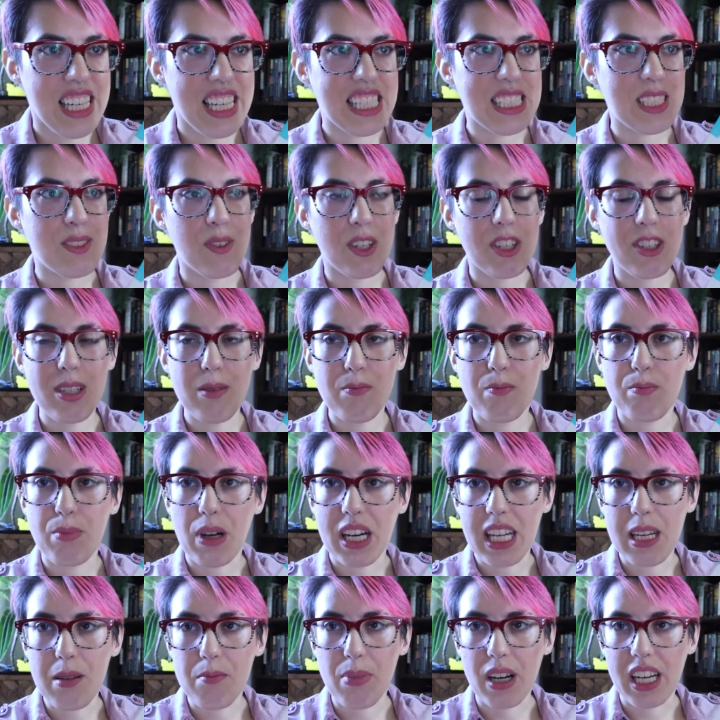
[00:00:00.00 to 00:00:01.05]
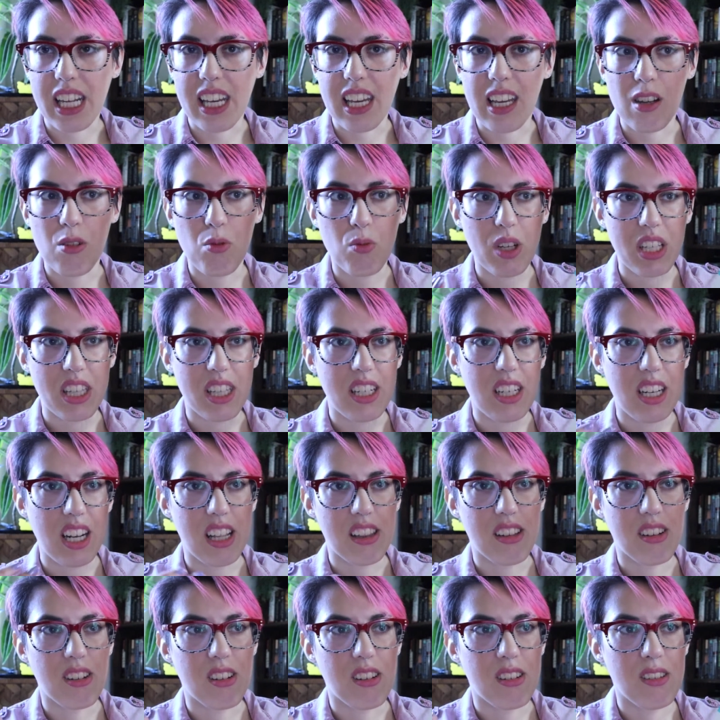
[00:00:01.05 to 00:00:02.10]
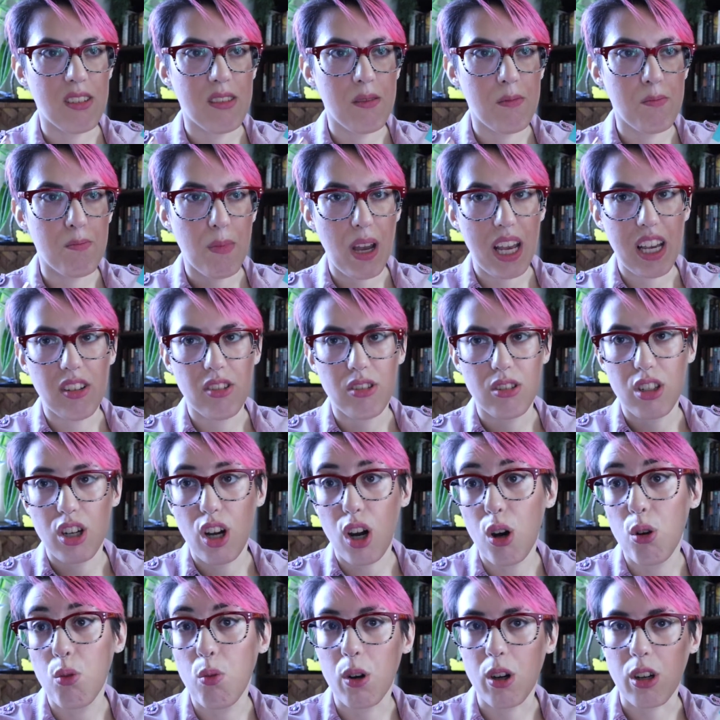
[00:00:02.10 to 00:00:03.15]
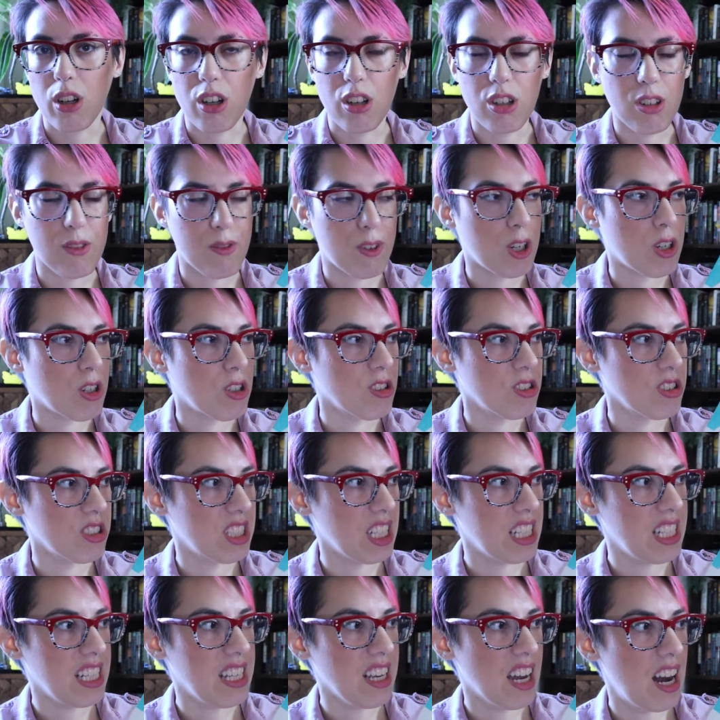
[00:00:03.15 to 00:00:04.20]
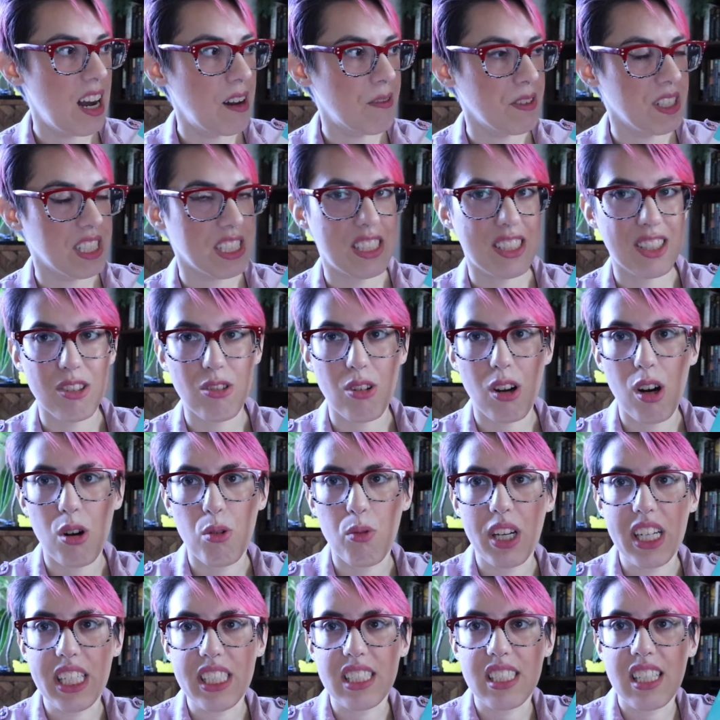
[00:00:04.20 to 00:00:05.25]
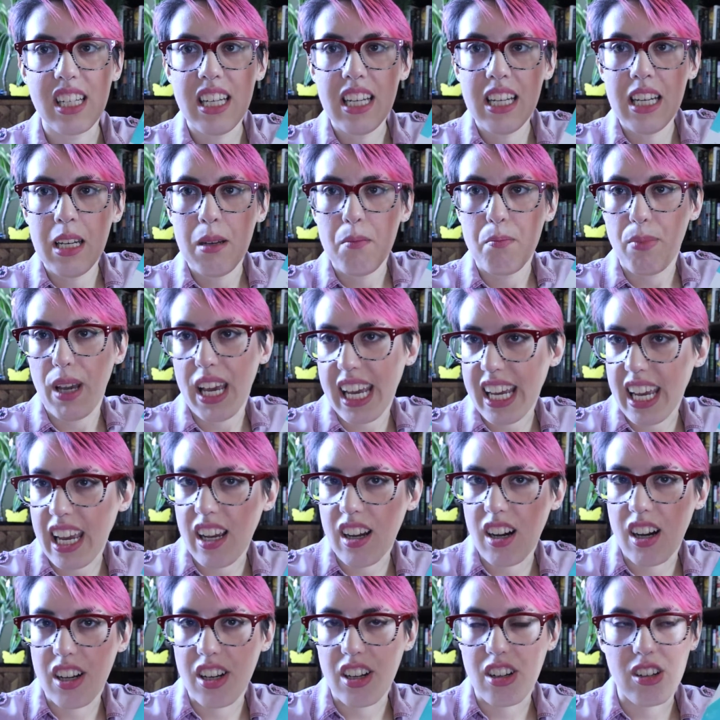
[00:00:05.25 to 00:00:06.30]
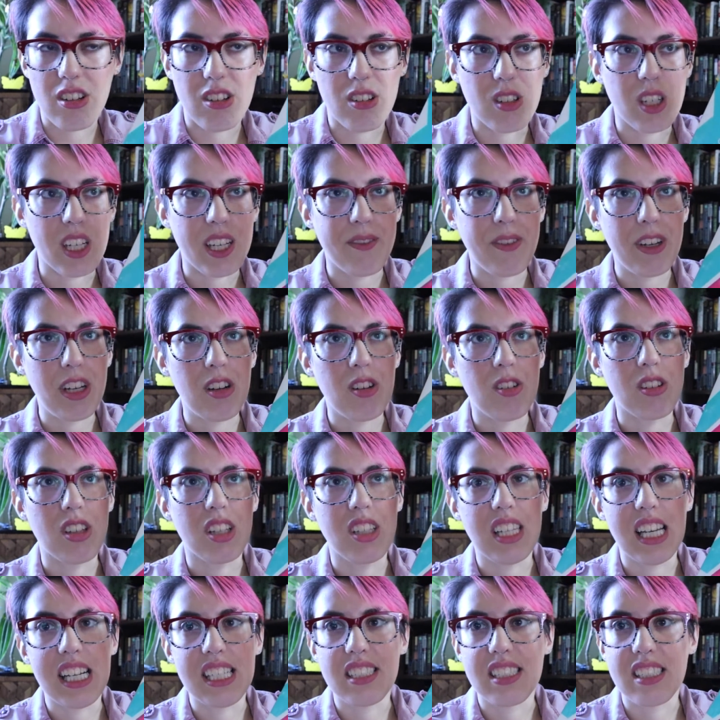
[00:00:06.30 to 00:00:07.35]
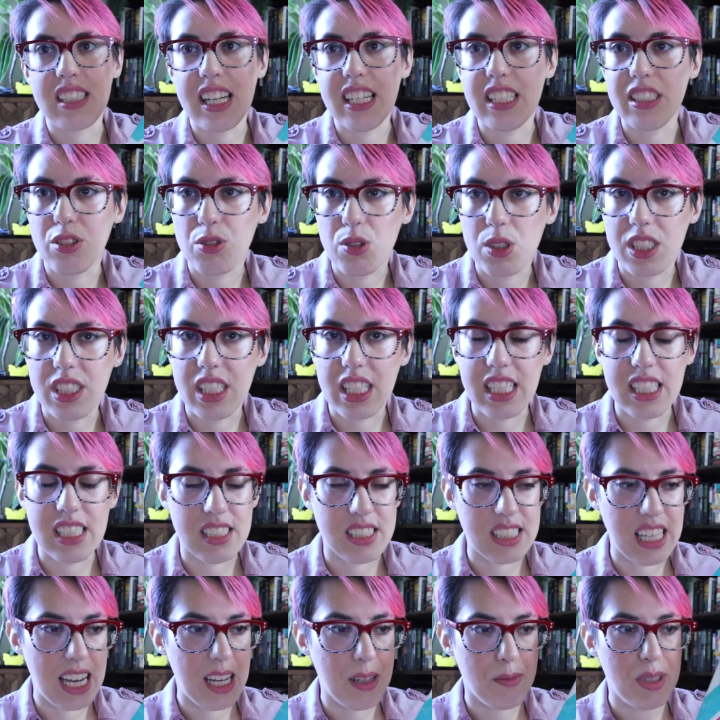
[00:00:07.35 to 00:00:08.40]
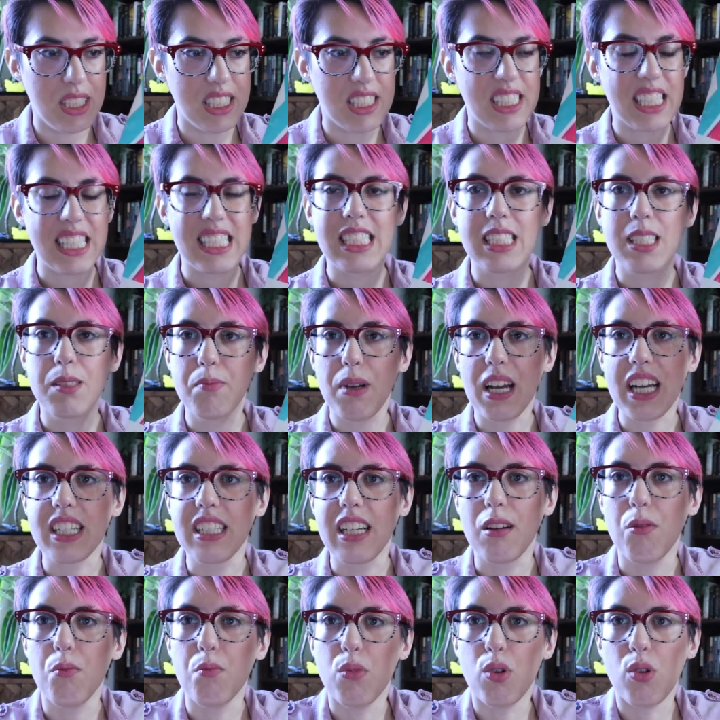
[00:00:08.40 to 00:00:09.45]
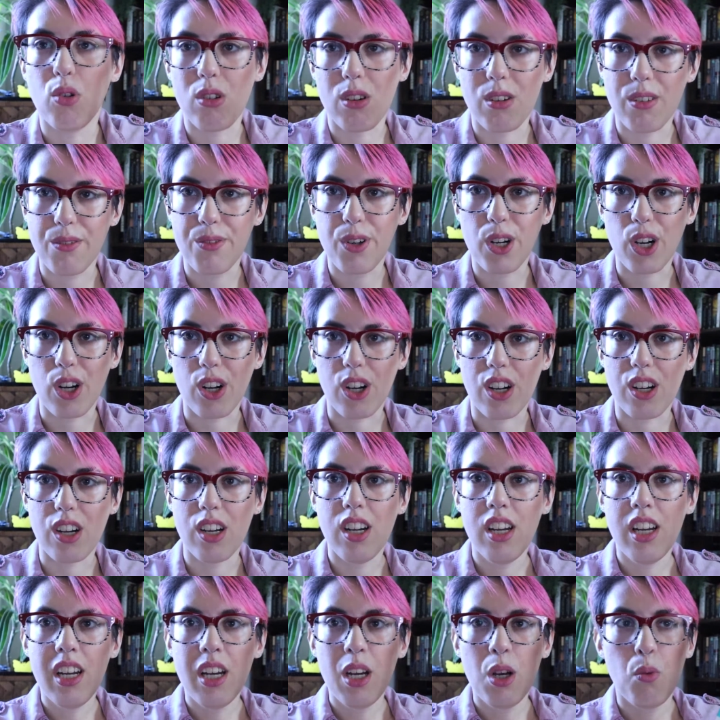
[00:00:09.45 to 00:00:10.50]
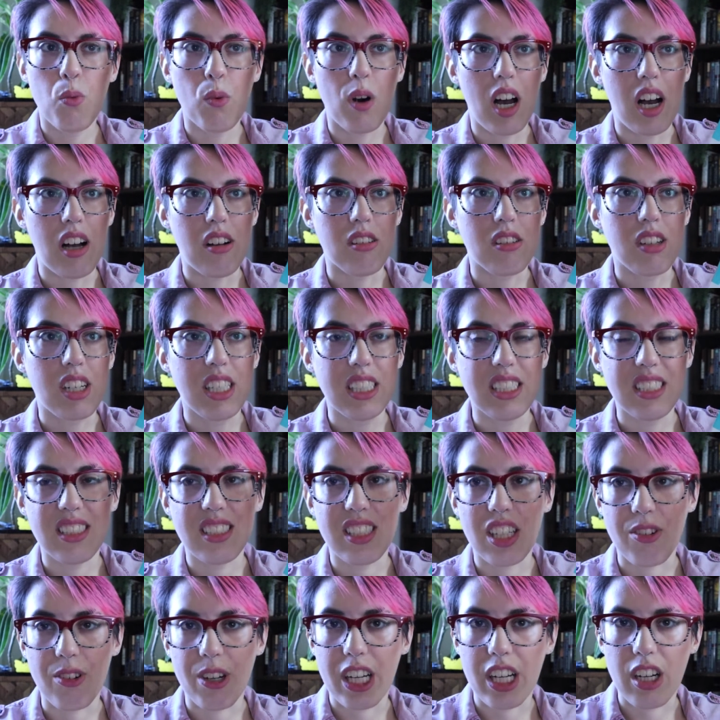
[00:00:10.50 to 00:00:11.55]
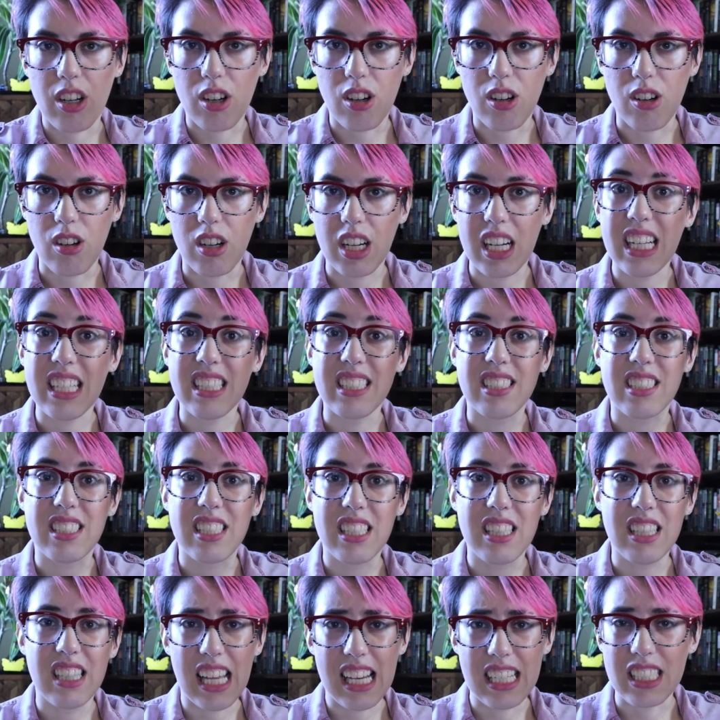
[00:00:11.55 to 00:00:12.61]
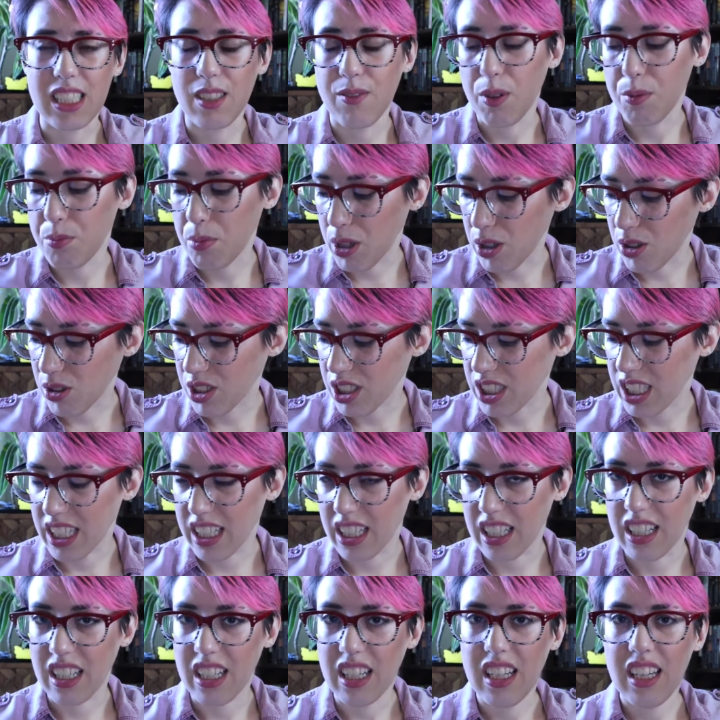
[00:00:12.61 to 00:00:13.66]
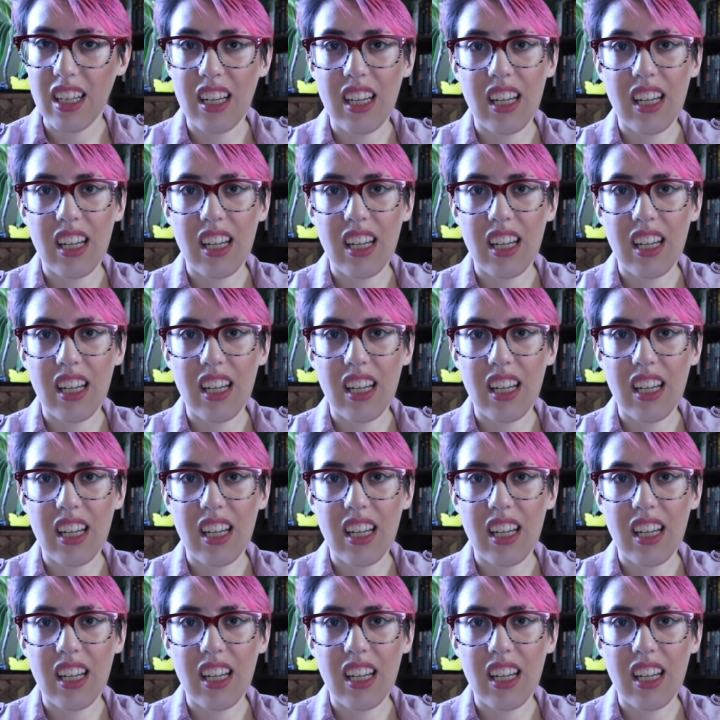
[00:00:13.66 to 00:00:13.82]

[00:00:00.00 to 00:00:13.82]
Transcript: He's very buddy-buddy with another male coworker of hers in the office. They're always picking on her, giving her the less interesting assignments, expecting more of her while considering her as less of a person.